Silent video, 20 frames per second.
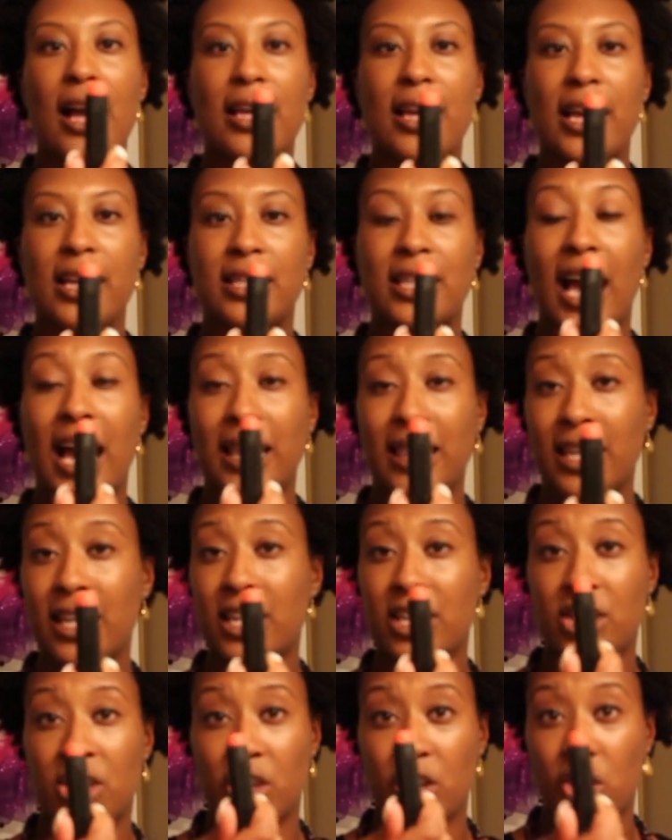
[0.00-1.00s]
I think
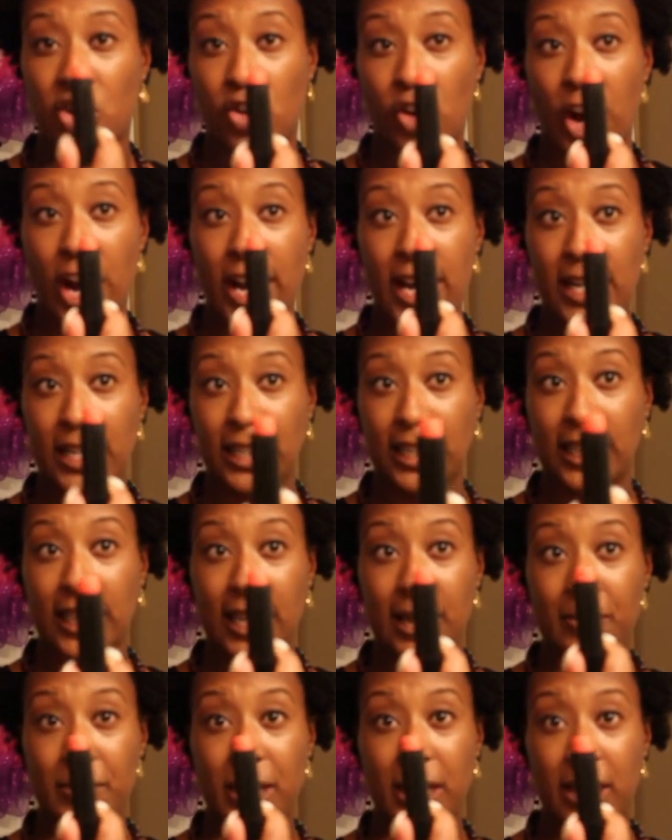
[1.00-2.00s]
it's a great
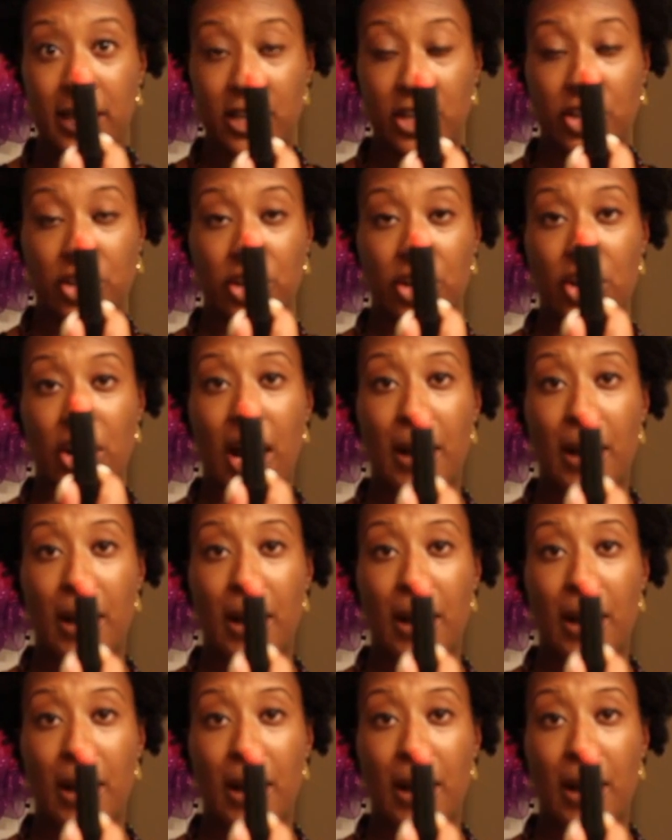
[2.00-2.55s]
lip conditioner.